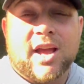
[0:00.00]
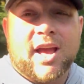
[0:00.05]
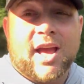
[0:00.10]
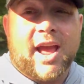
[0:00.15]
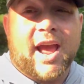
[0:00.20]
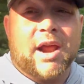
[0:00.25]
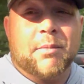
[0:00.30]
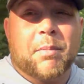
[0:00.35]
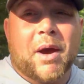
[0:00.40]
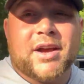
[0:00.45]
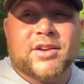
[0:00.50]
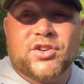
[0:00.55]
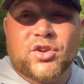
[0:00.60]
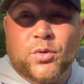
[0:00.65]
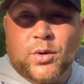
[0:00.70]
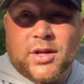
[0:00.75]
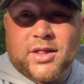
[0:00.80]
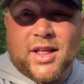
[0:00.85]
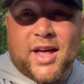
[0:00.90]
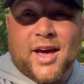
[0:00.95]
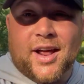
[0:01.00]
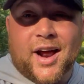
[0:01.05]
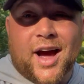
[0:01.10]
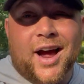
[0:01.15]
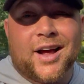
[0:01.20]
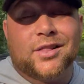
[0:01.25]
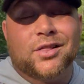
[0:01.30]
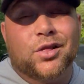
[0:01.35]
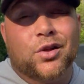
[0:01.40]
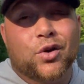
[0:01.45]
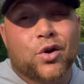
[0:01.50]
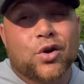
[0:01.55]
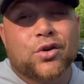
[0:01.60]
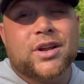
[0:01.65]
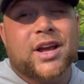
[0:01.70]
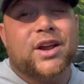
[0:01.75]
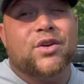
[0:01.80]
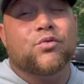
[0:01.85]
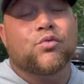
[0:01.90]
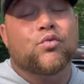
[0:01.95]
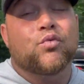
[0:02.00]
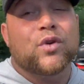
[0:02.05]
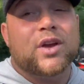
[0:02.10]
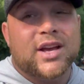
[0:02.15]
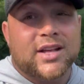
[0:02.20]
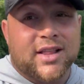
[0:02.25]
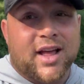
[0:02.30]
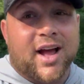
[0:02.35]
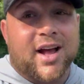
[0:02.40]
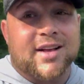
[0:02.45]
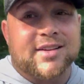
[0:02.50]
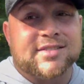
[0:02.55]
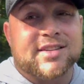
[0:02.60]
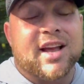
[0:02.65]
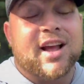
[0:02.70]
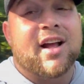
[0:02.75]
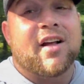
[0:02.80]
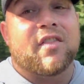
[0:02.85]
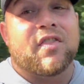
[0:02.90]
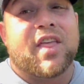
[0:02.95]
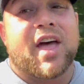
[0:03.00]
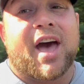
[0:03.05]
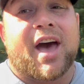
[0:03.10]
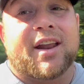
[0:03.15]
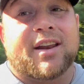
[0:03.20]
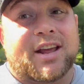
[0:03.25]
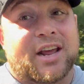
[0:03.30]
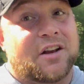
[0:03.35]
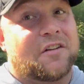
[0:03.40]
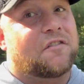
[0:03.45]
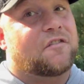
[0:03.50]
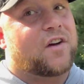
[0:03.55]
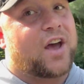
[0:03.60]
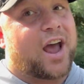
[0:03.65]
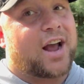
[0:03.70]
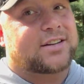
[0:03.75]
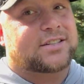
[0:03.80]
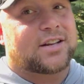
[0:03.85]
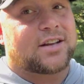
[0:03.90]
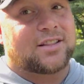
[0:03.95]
And by doing that, I learned and realized that in fact,